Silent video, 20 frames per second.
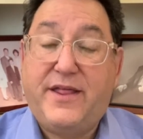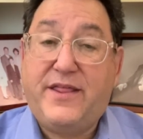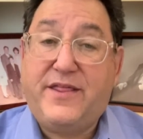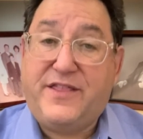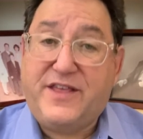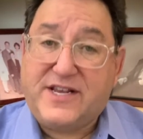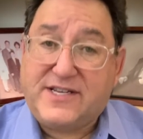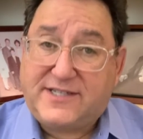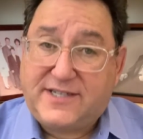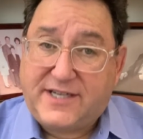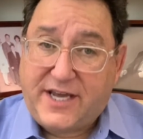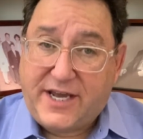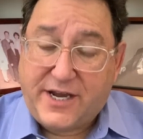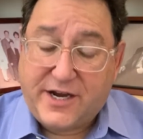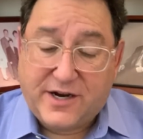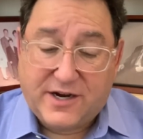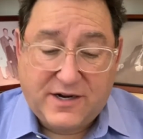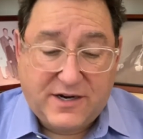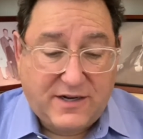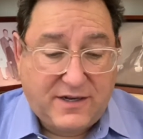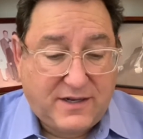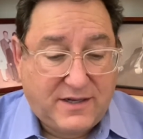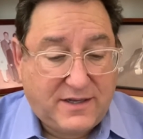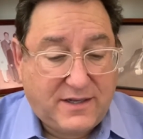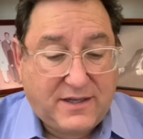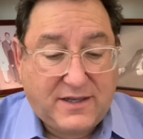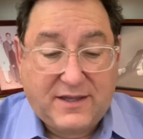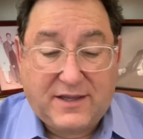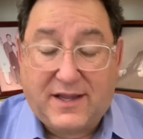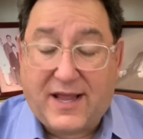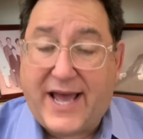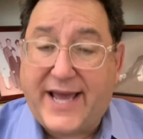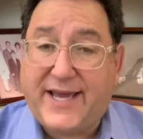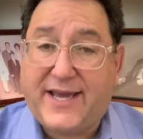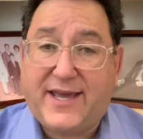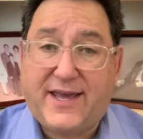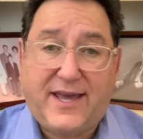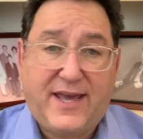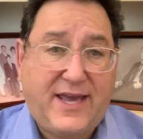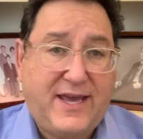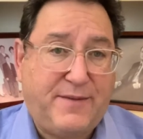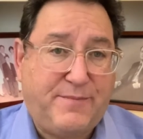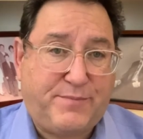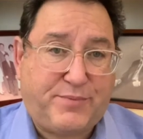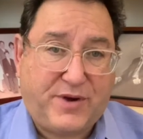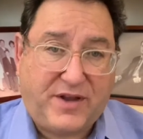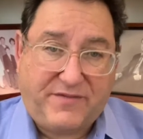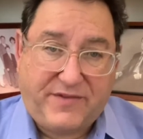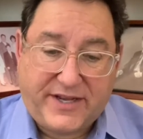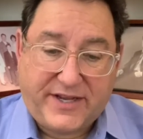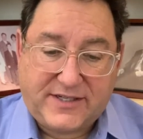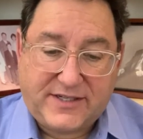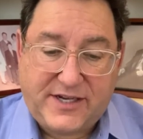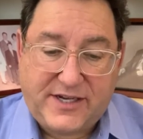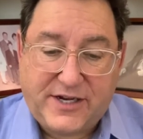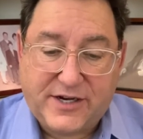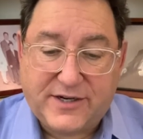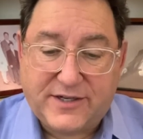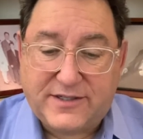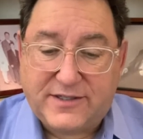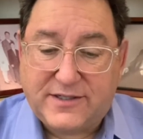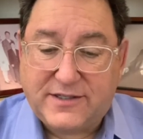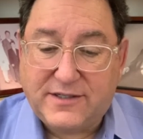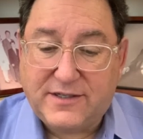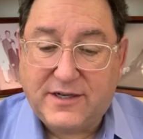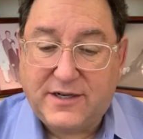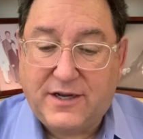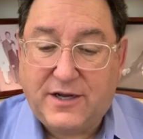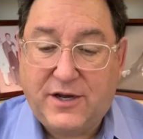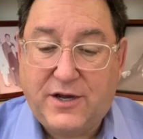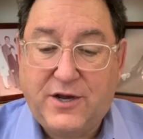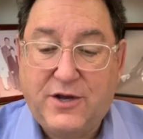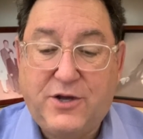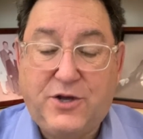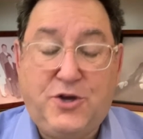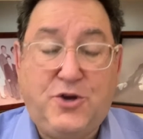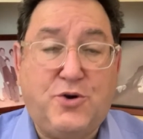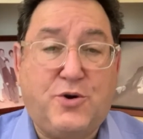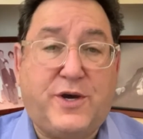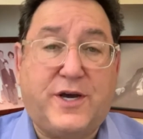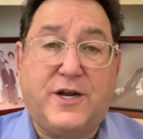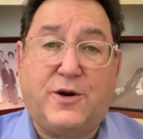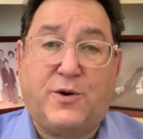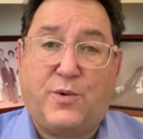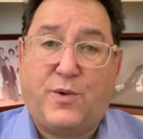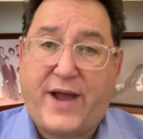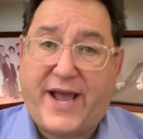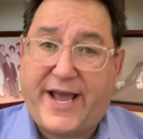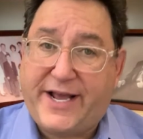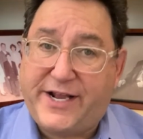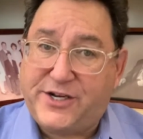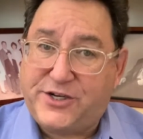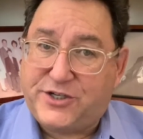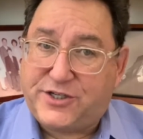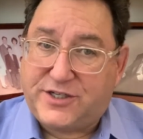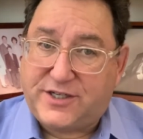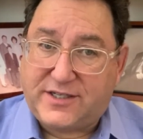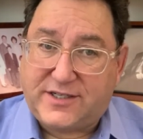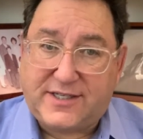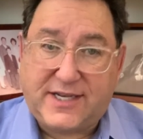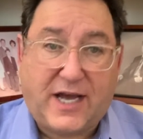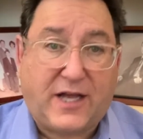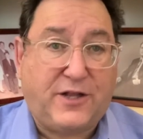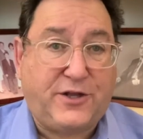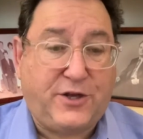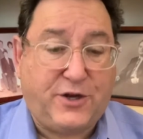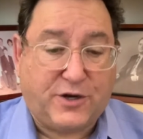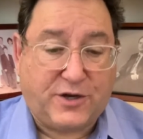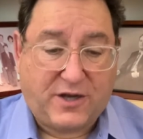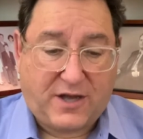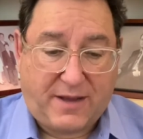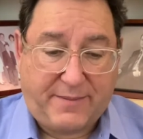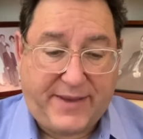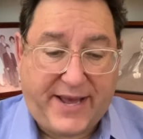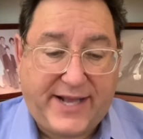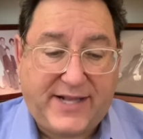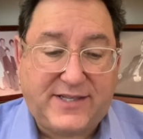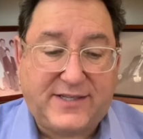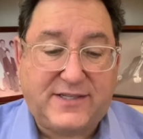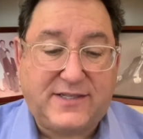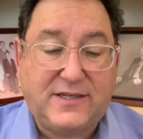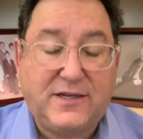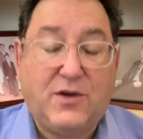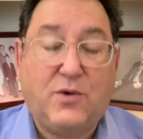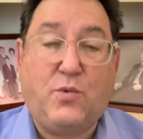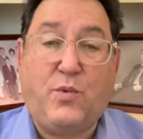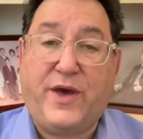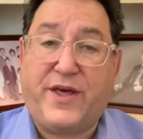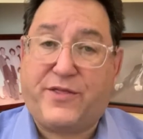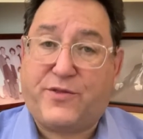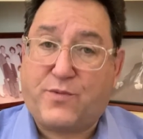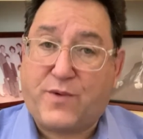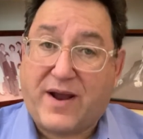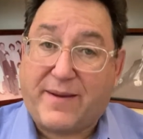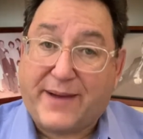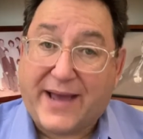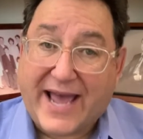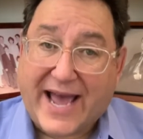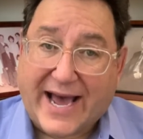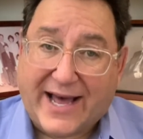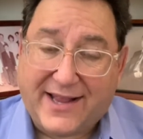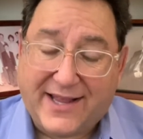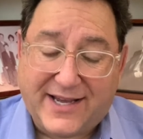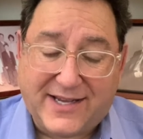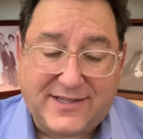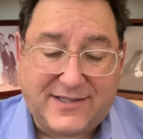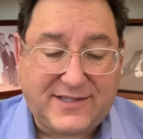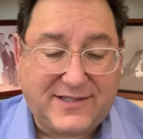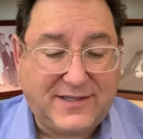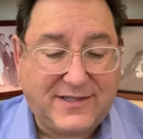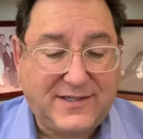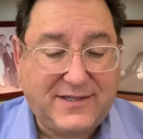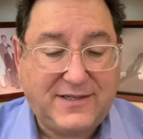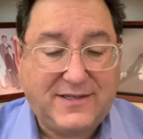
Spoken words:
This year, like in previous years, you can arrange to sell your chametz with Rabbi Alex,